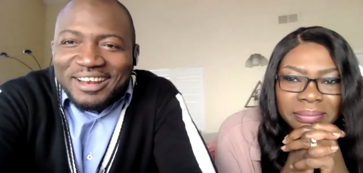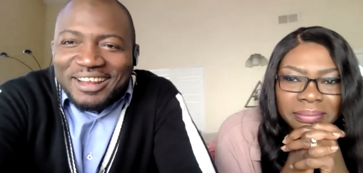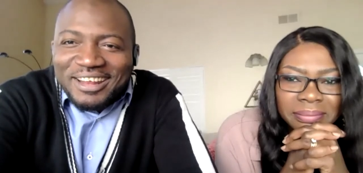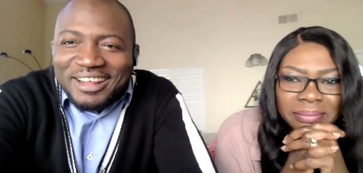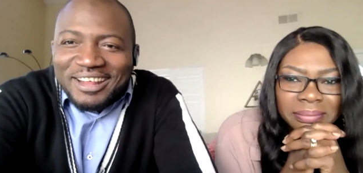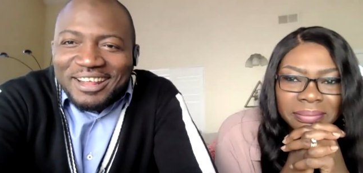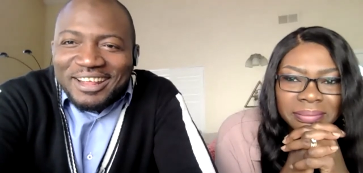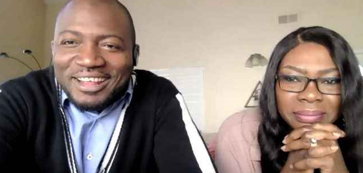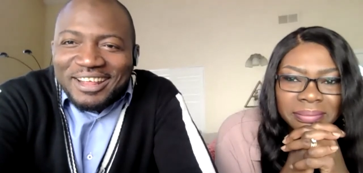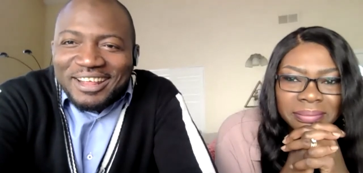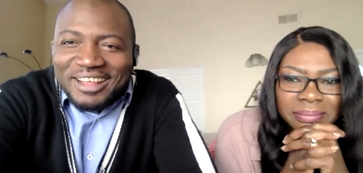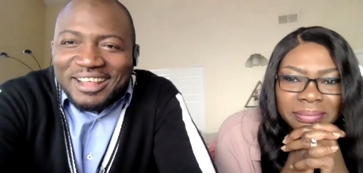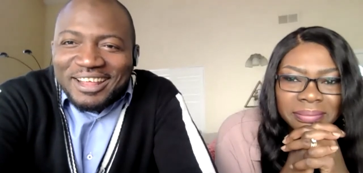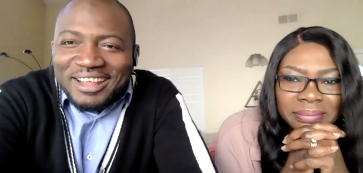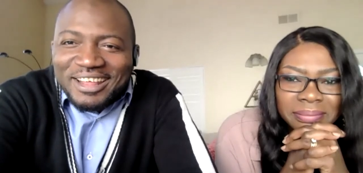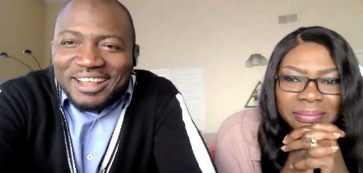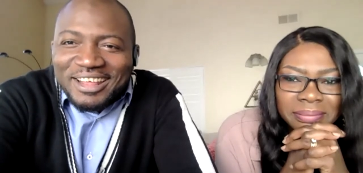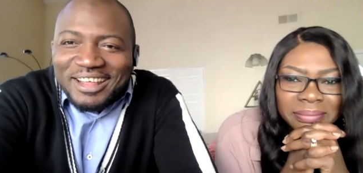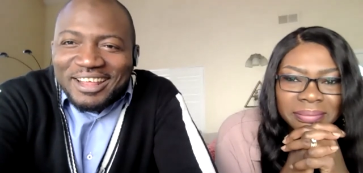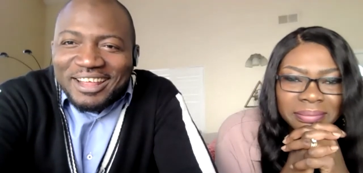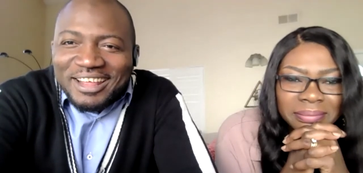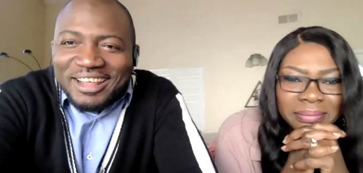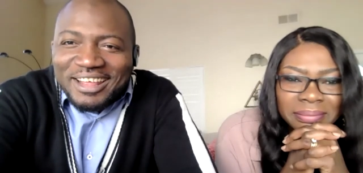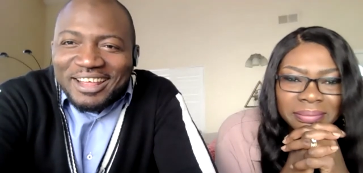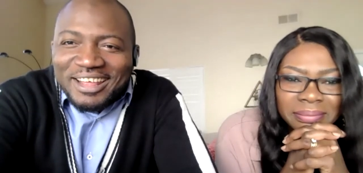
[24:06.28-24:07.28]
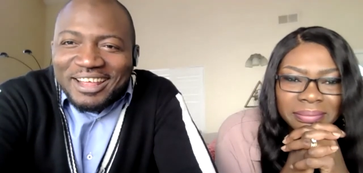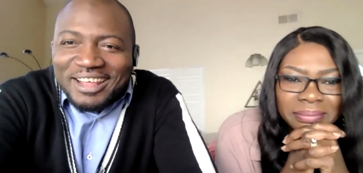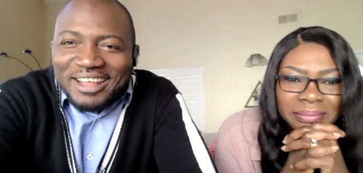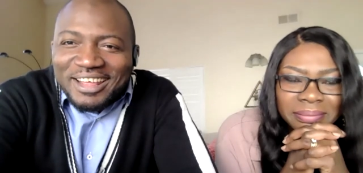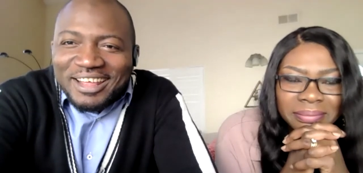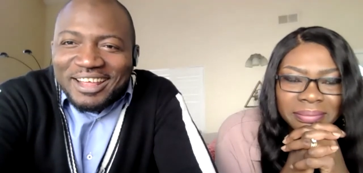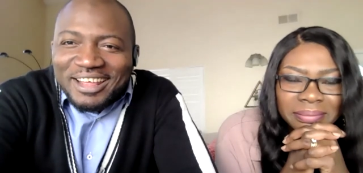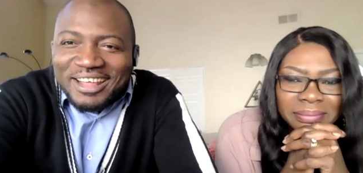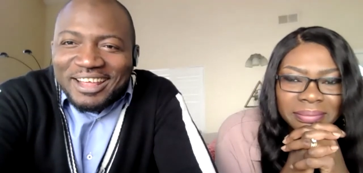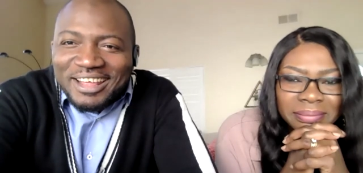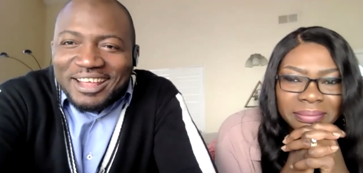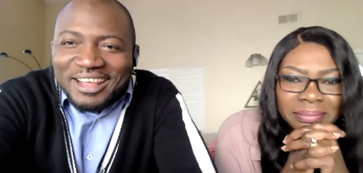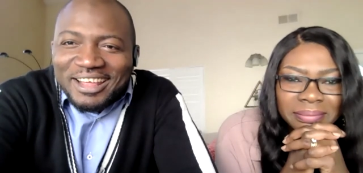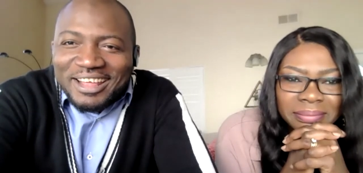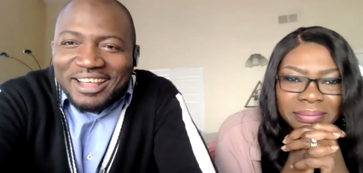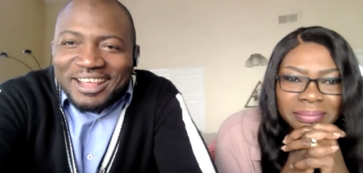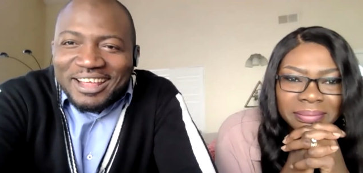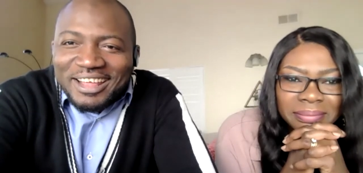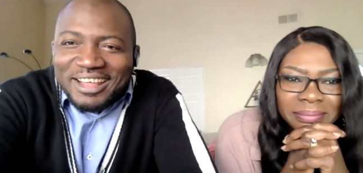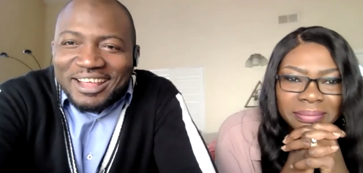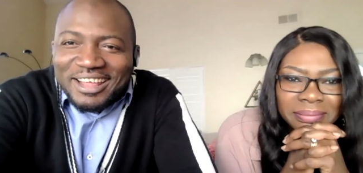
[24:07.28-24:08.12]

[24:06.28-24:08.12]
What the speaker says: (no one is talking)